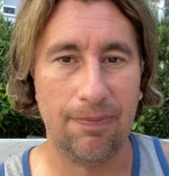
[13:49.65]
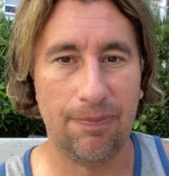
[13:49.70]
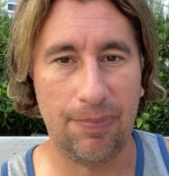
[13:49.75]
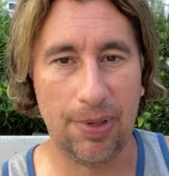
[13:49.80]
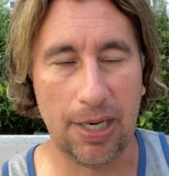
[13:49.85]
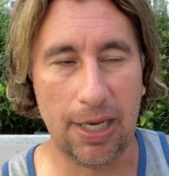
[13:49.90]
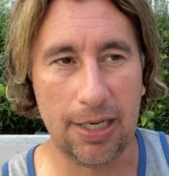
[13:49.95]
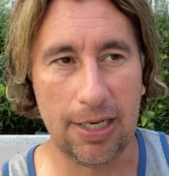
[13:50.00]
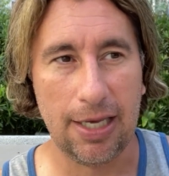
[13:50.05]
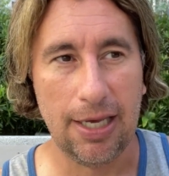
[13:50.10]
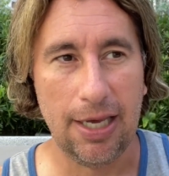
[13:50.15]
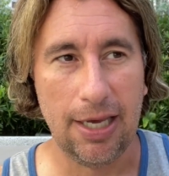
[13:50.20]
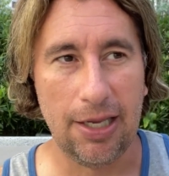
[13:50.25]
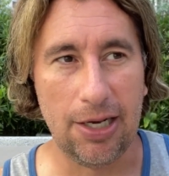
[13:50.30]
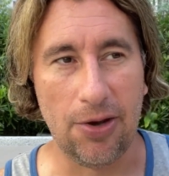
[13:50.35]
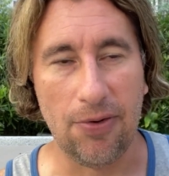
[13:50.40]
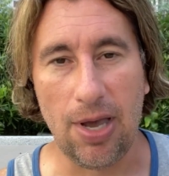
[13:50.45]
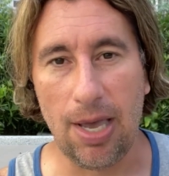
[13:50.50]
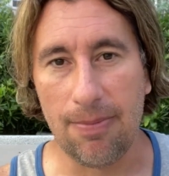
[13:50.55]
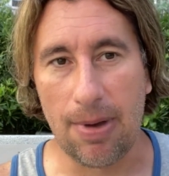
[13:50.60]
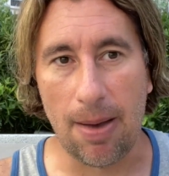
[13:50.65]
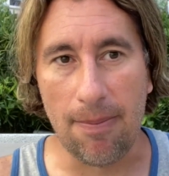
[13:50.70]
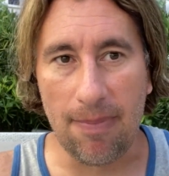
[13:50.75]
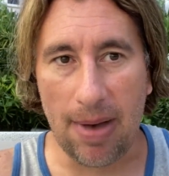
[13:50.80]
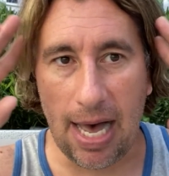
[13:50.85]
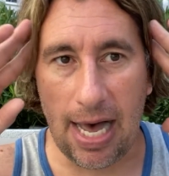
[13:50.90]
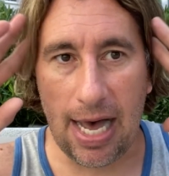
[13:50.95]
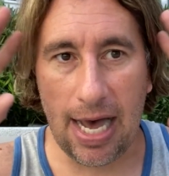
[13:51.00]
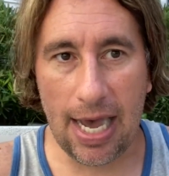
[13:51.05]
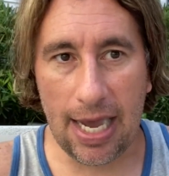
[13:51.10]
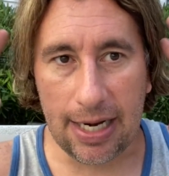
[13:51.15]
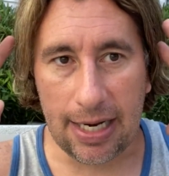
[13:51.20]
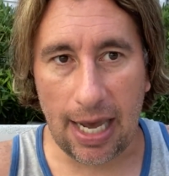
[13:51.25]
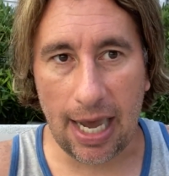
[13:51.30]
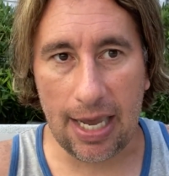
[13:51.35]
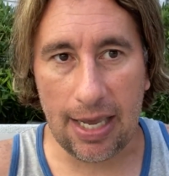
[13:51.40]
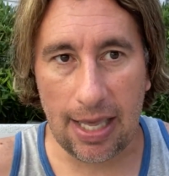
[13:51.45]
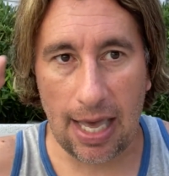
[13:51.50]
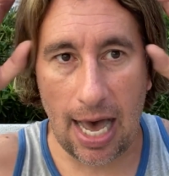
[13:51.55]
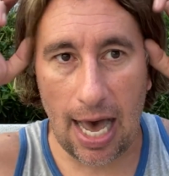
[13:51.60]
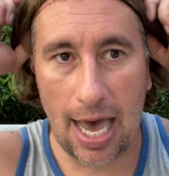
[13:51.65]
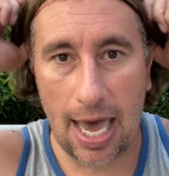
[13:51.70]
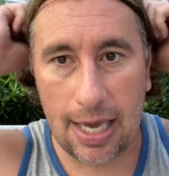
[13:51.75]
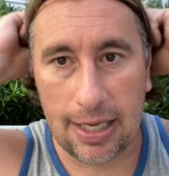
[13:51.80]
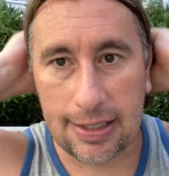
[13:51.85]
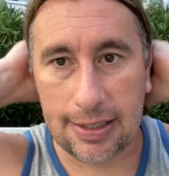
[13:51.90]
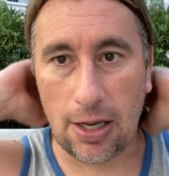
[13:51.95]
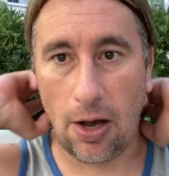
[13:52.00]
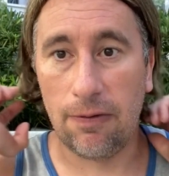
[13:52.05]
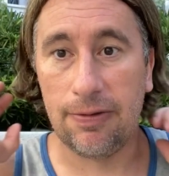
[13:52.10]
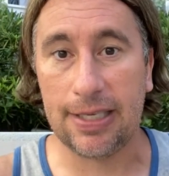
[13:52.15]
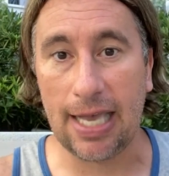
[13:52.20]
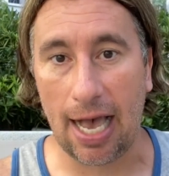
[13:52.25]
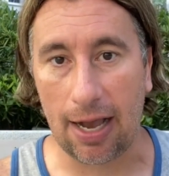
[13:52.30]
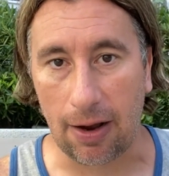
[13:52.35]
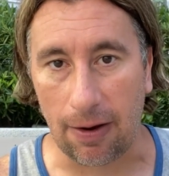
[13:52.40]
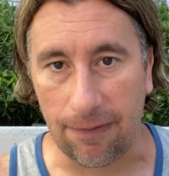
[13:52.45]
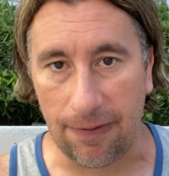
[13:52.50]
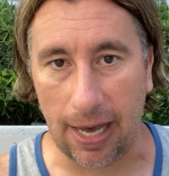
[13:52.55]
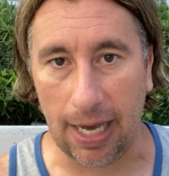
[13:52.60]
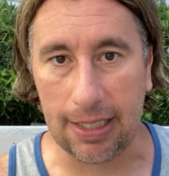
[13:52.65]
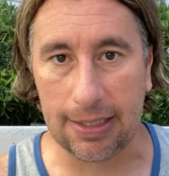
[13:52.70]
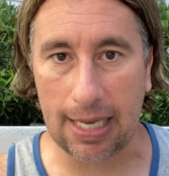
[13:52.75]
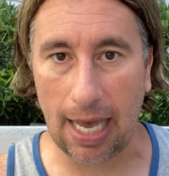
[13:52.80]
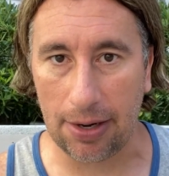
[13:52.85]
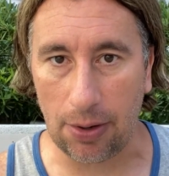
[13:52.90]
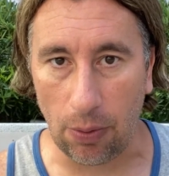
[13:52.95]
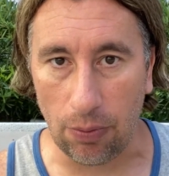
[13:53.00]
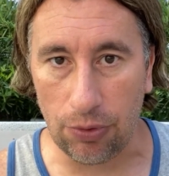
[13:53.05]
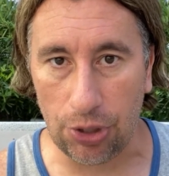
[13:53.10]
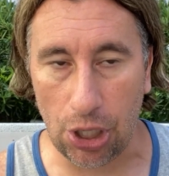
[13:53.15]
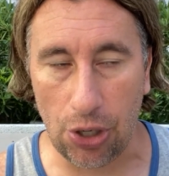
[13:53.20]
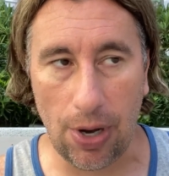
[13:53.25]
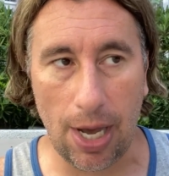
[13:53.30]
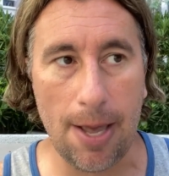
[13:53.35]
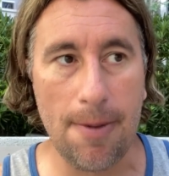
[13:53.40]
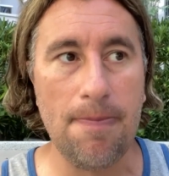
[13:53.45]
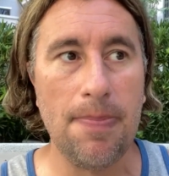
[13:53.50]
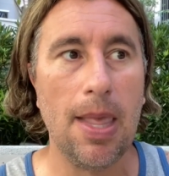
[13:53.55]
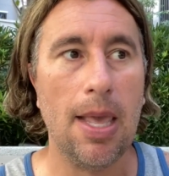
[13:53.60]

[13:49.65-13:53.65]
But, you know, in my mind, I self-sacrifice. I don't do it.